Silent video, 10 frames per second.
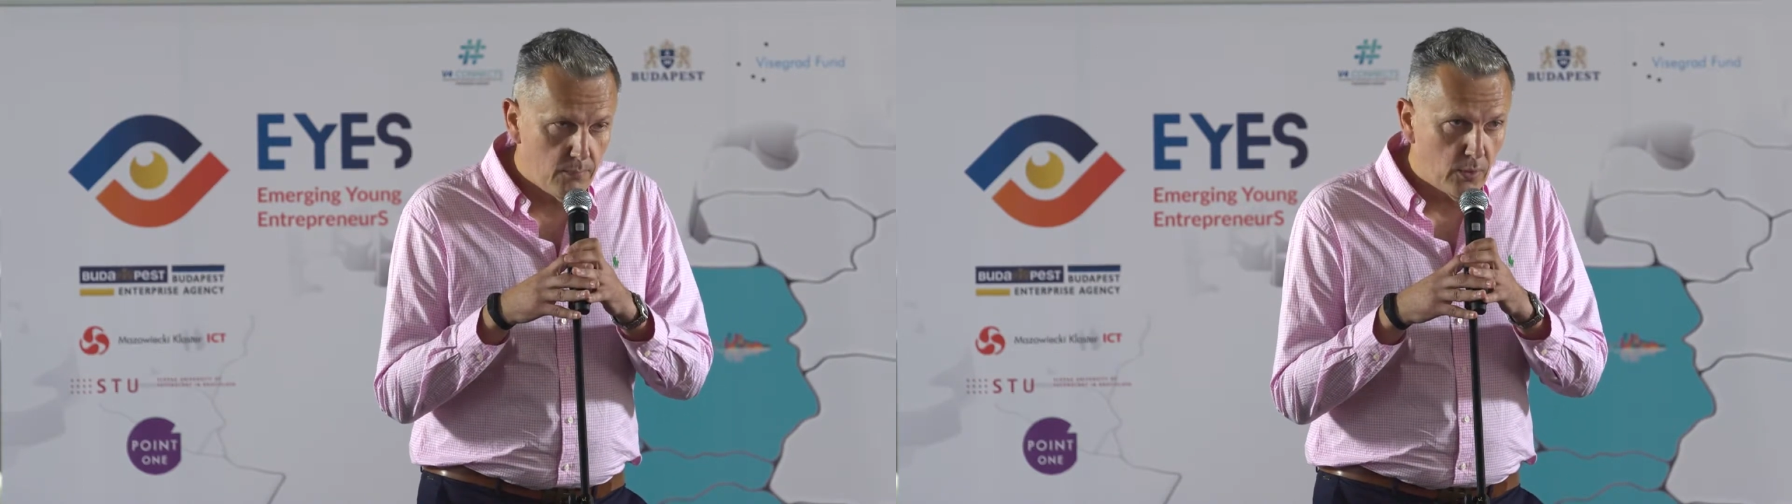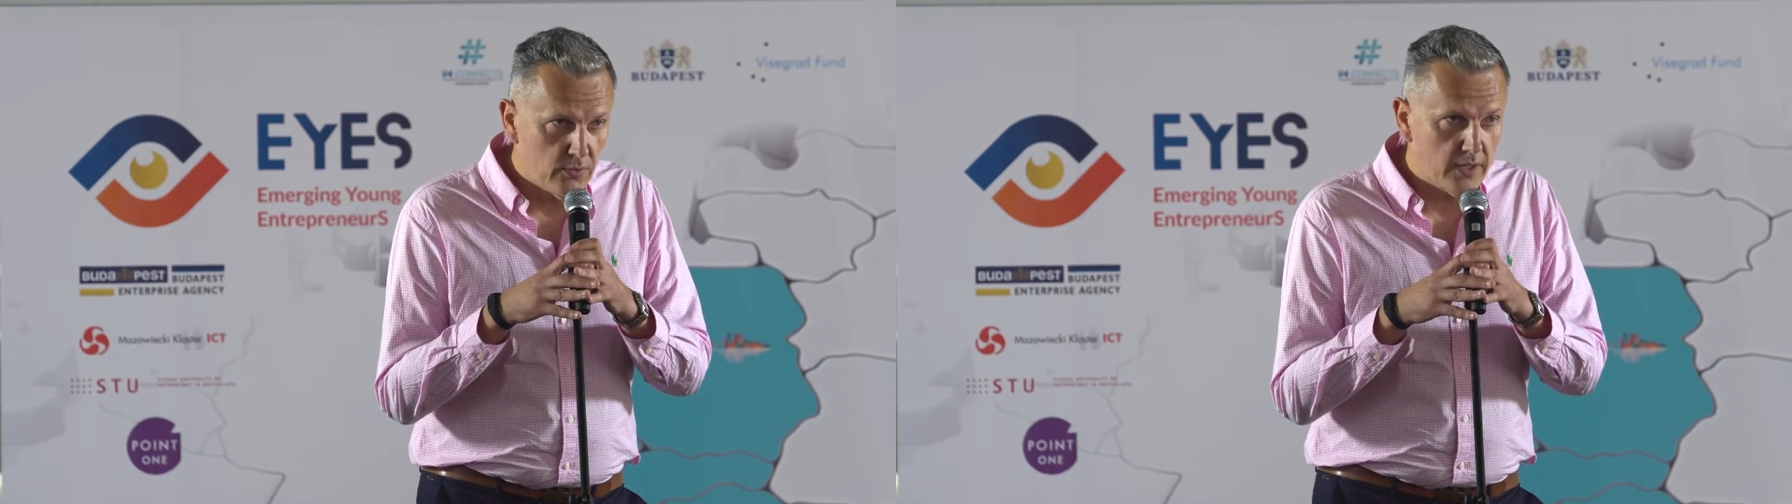
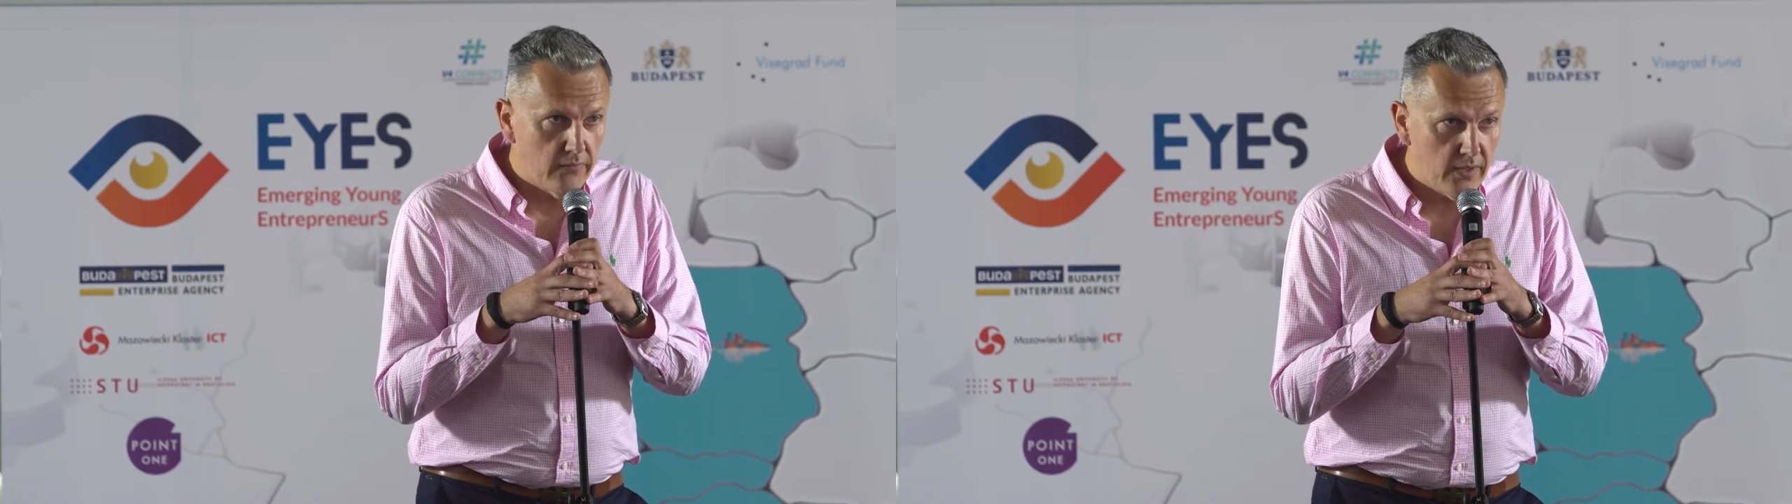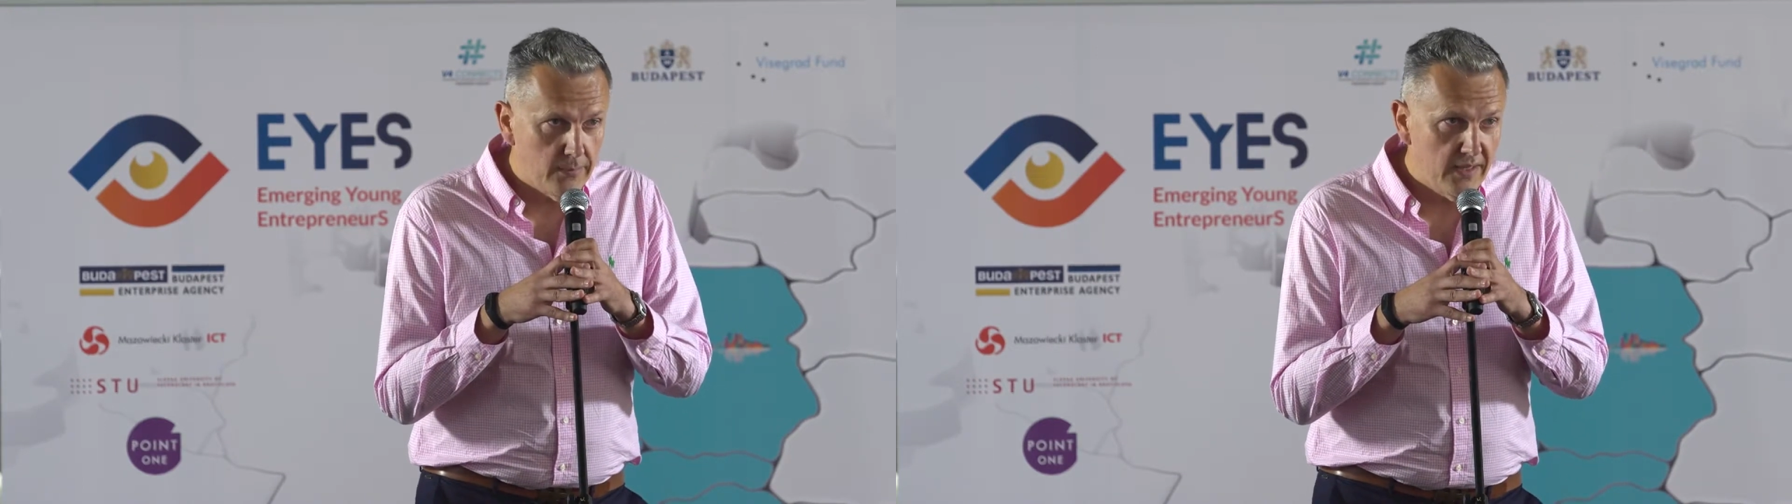Polish
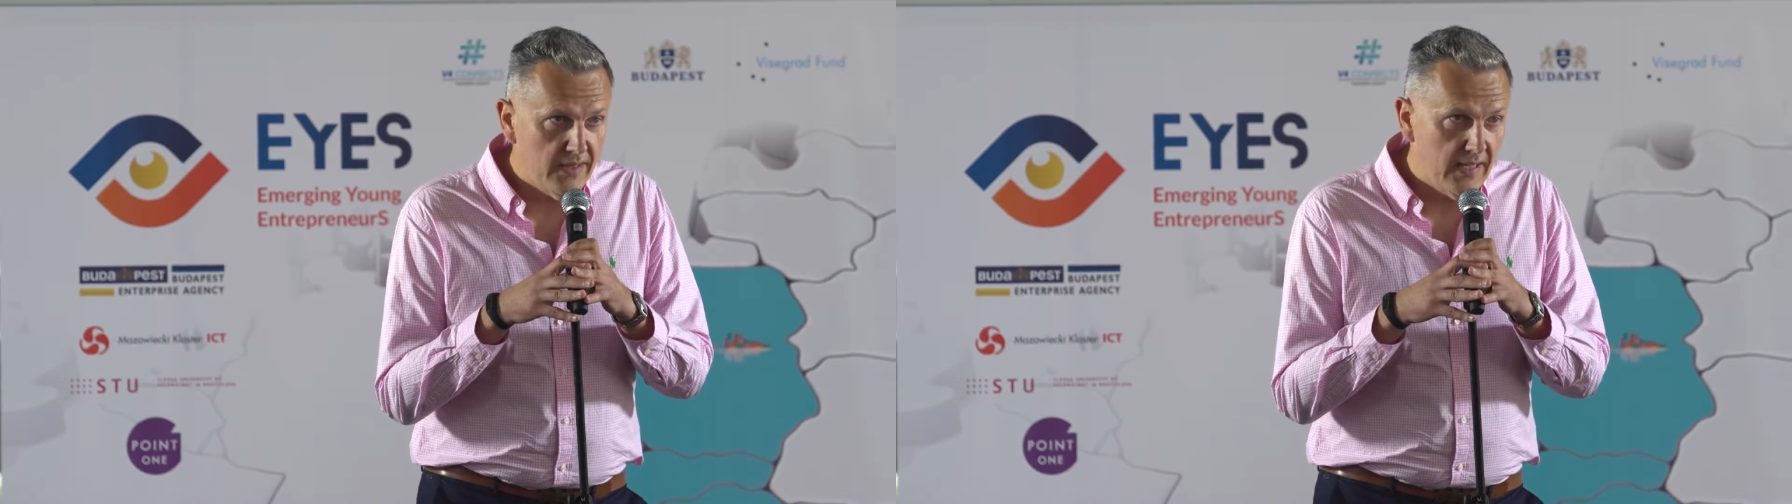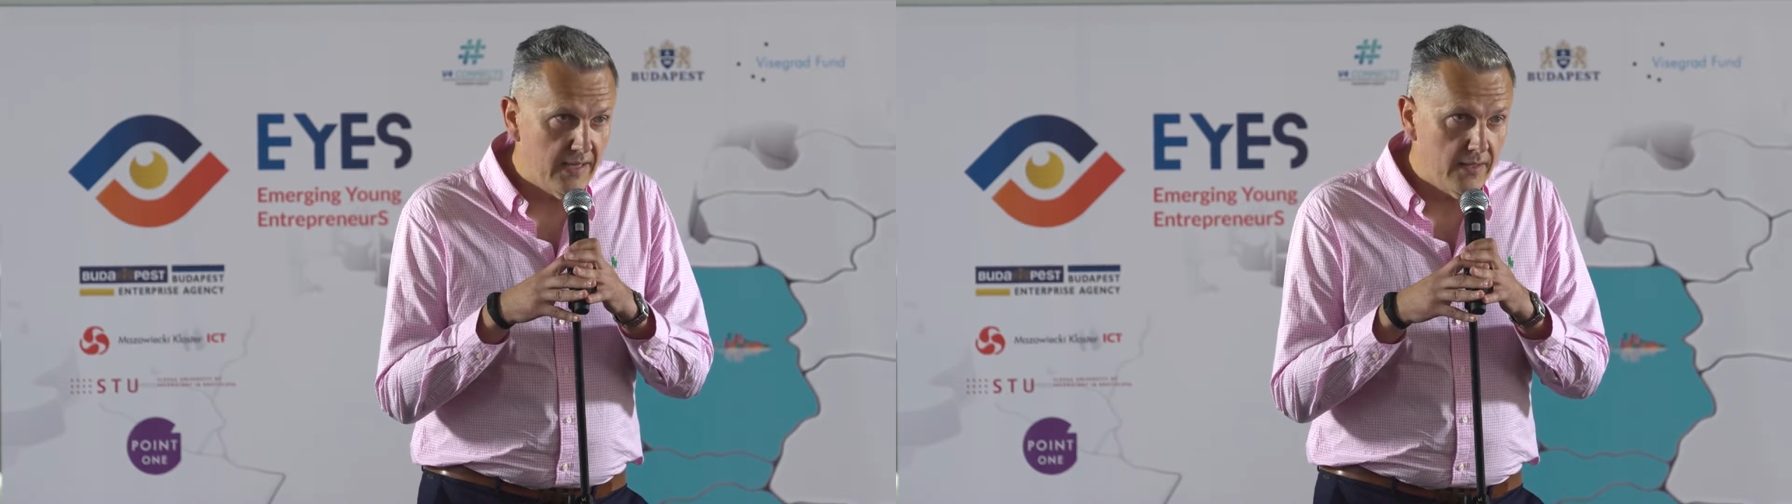
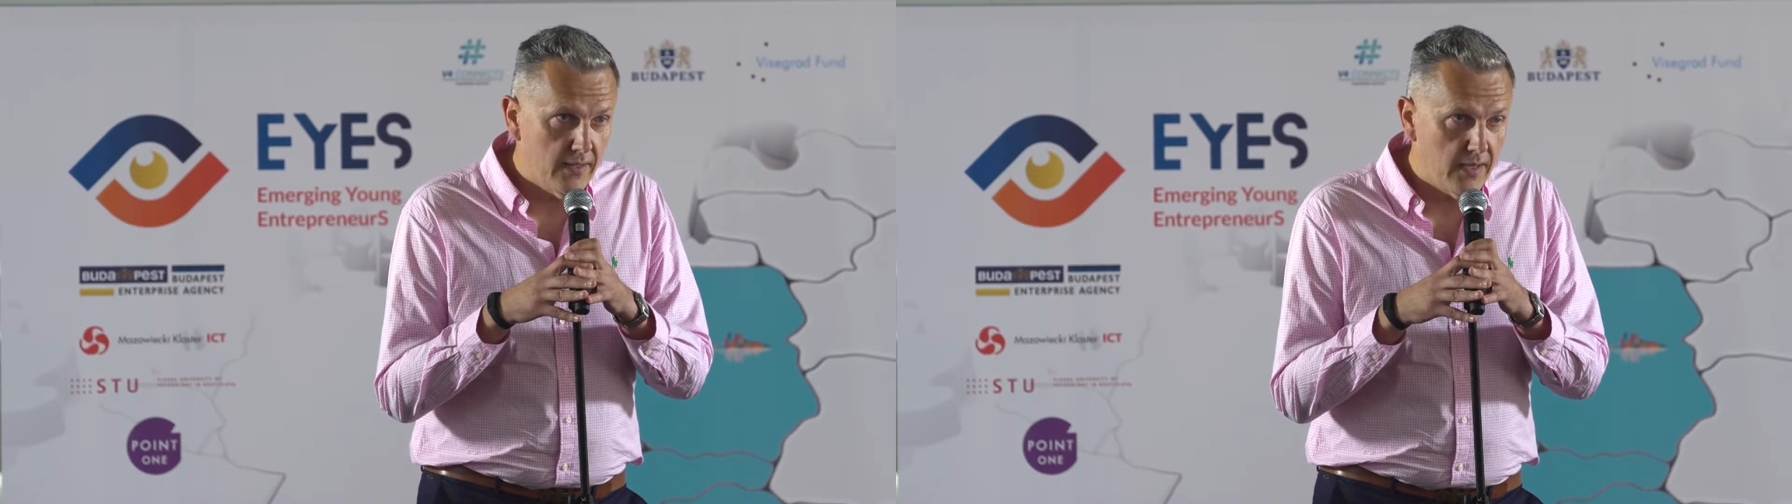government, and